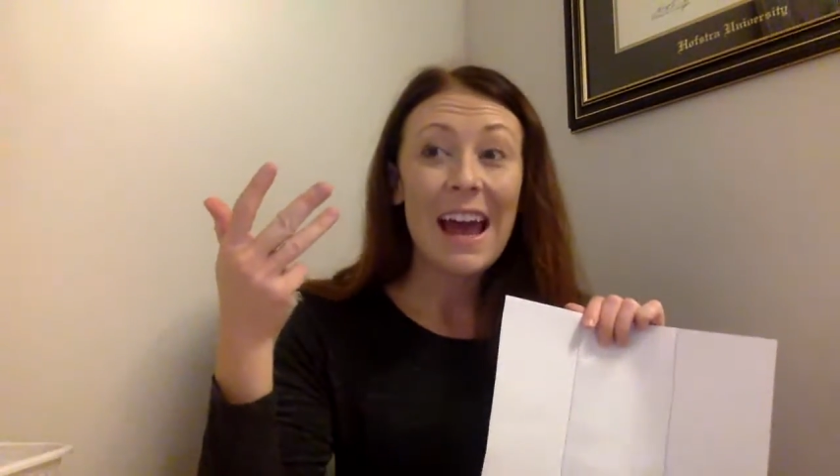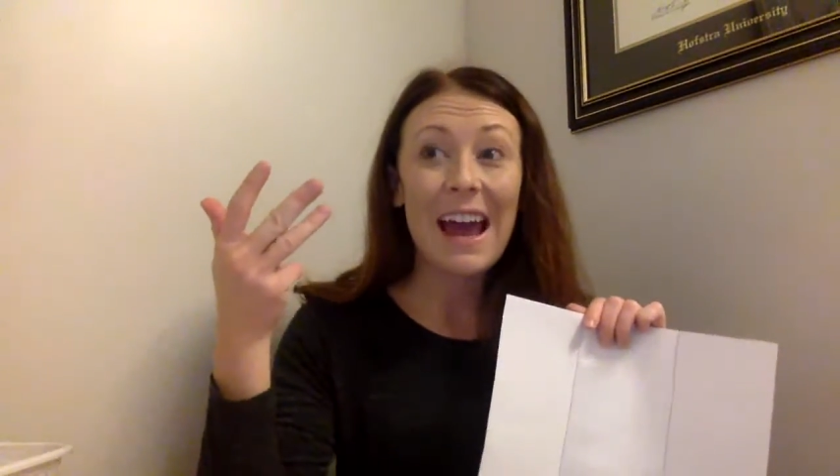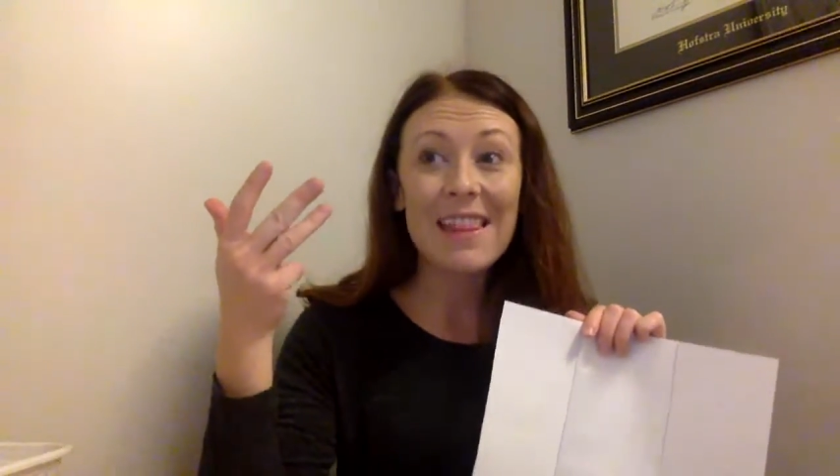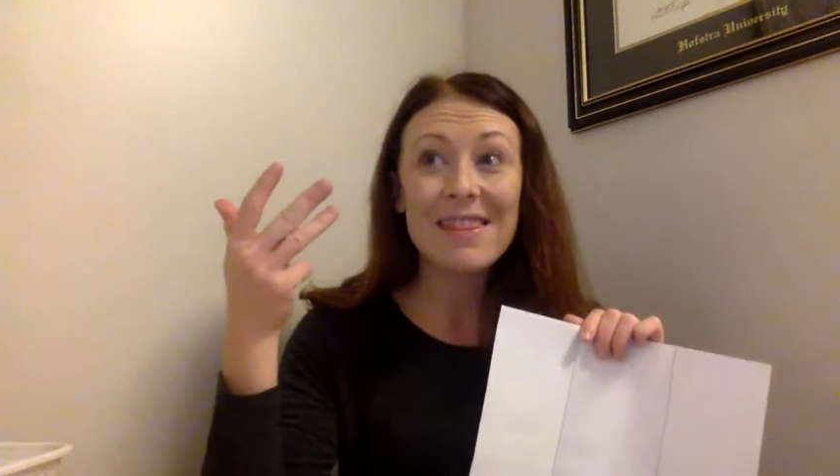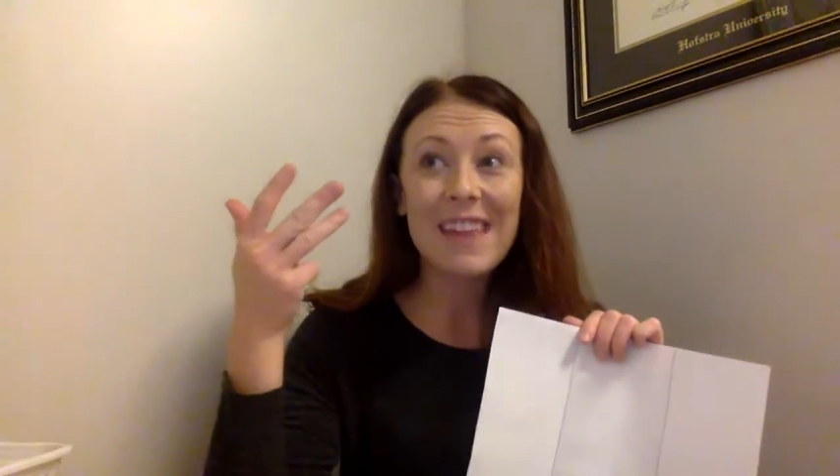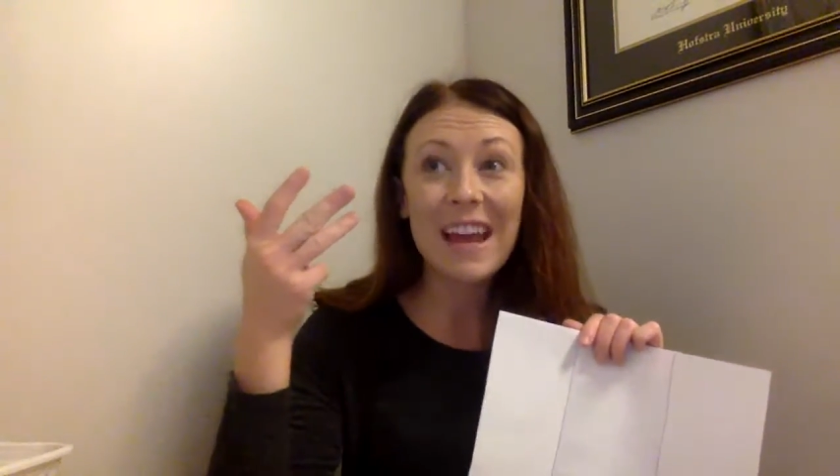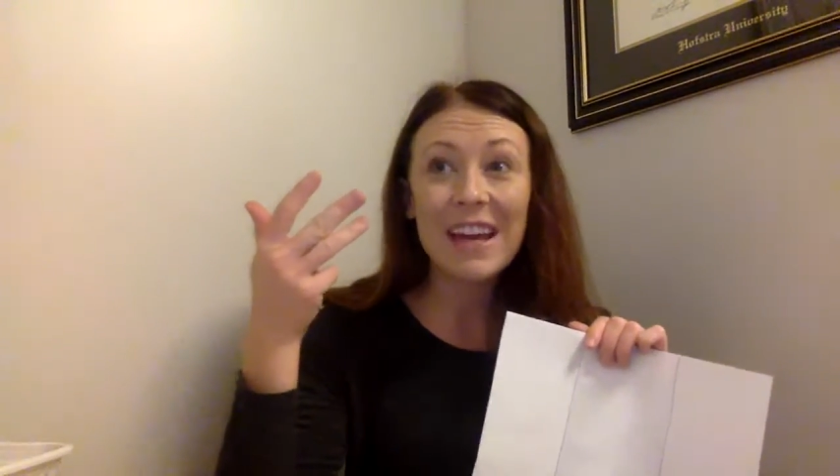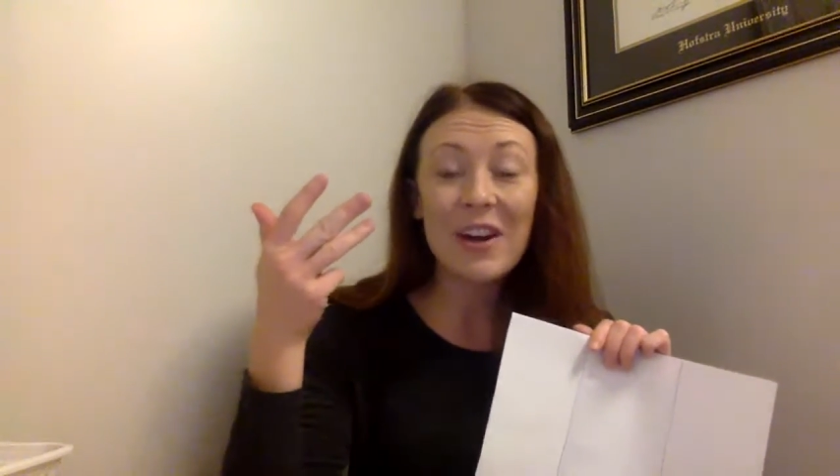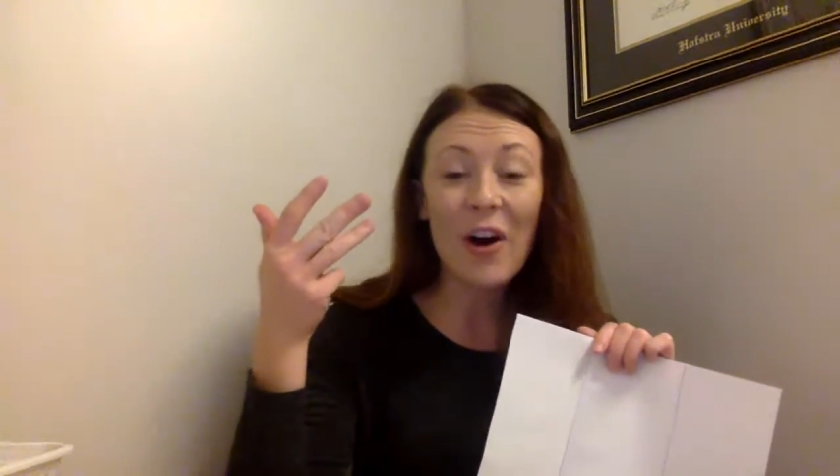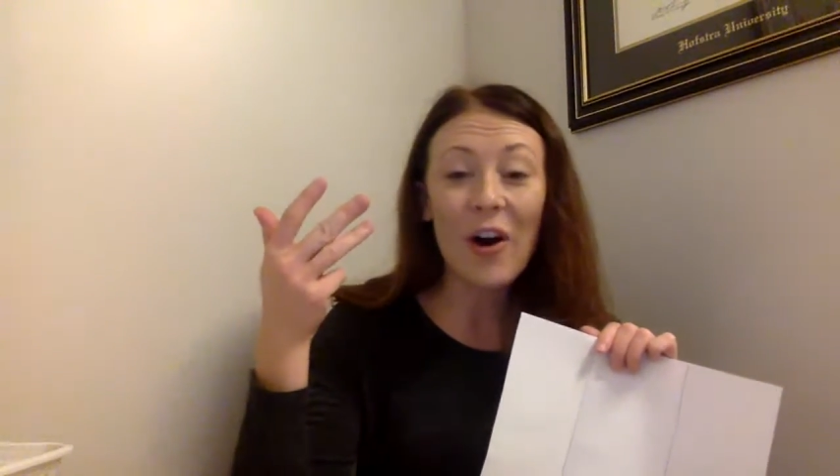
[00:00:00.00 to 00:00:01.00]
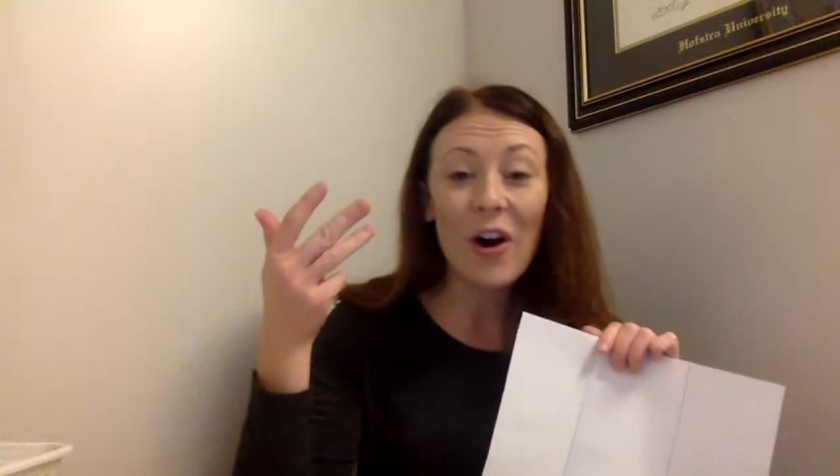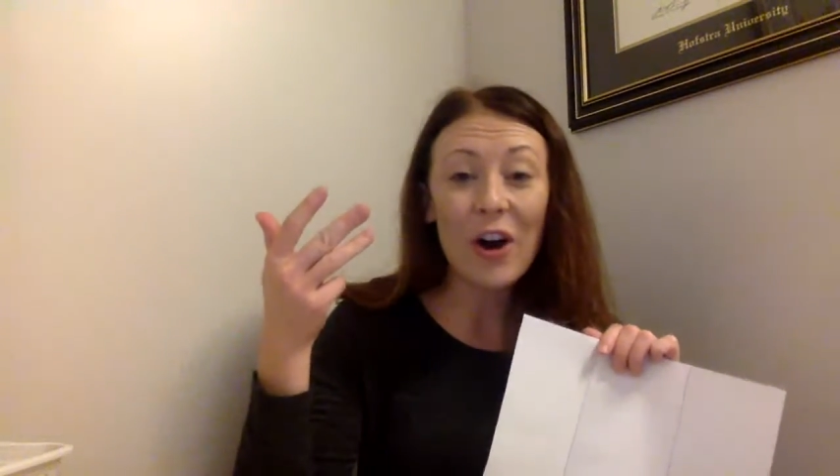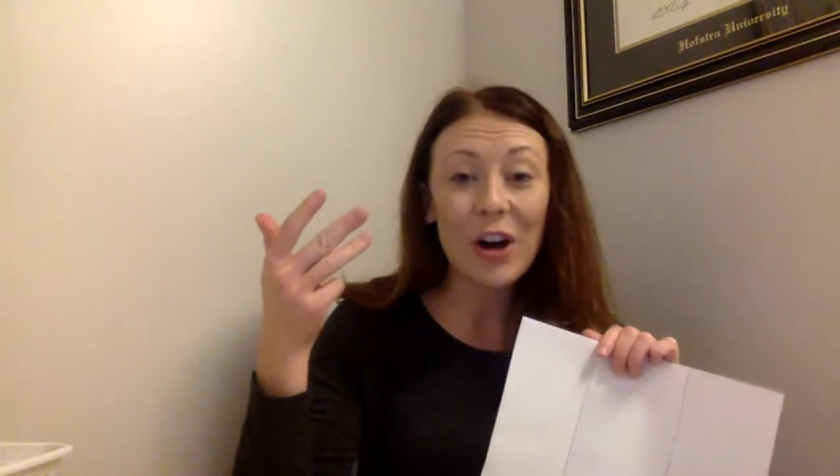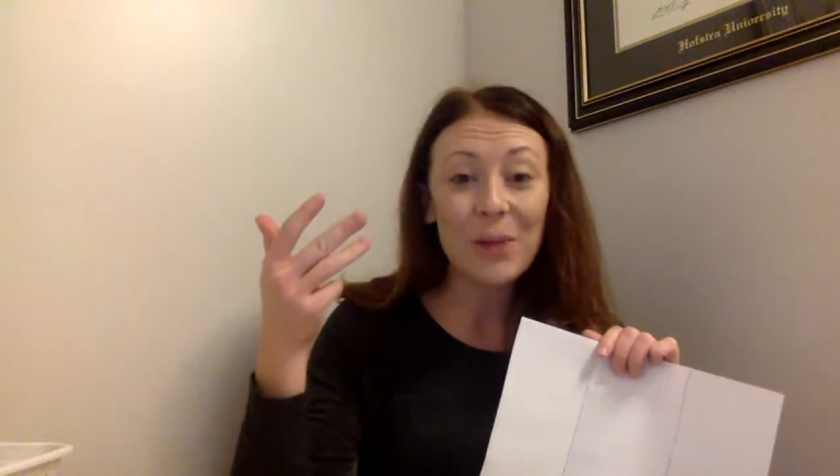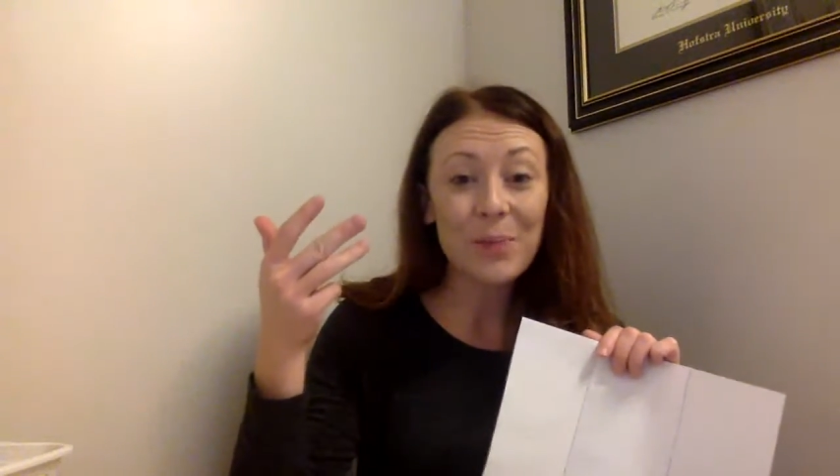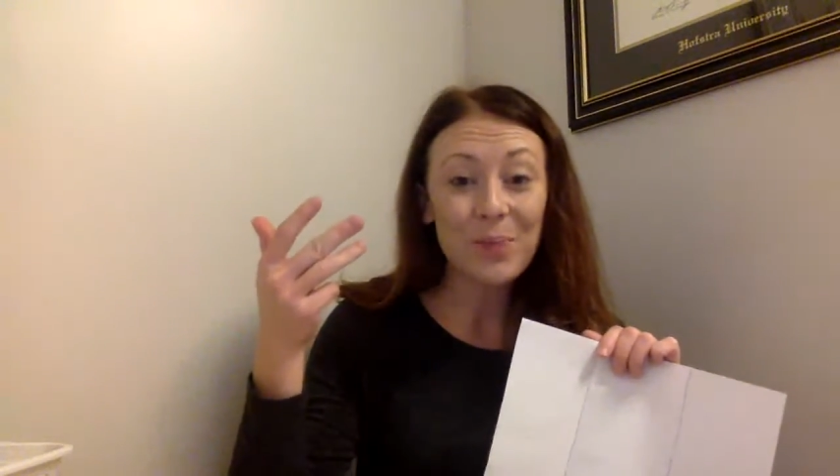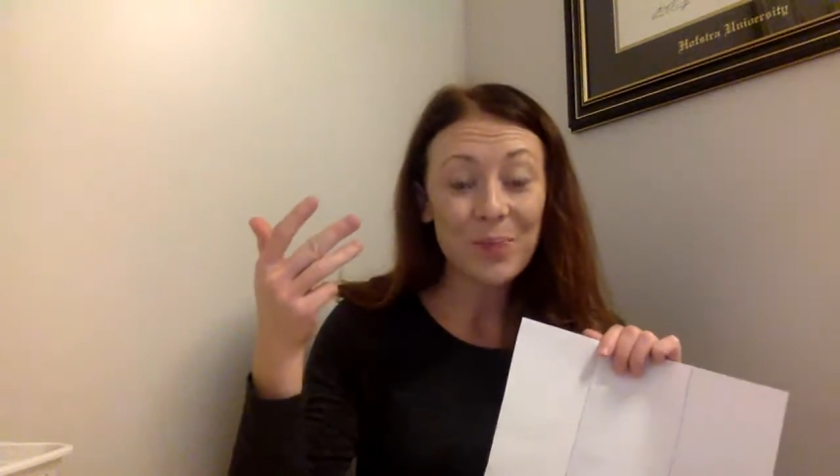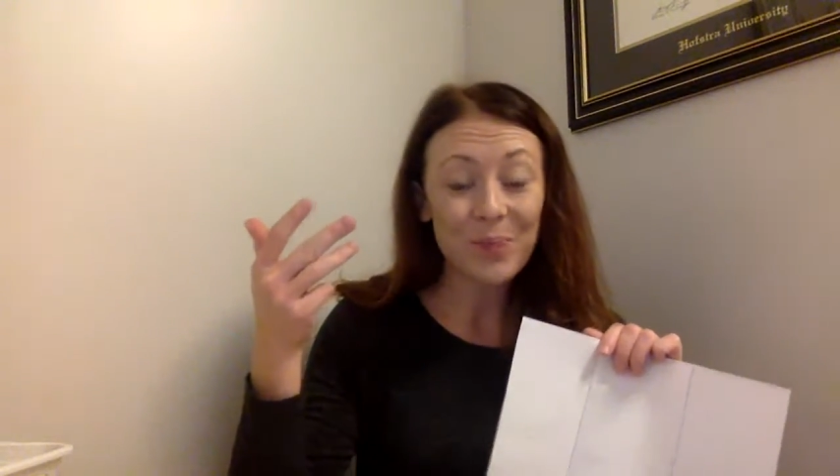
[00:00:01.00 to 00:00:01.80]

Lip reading: and they are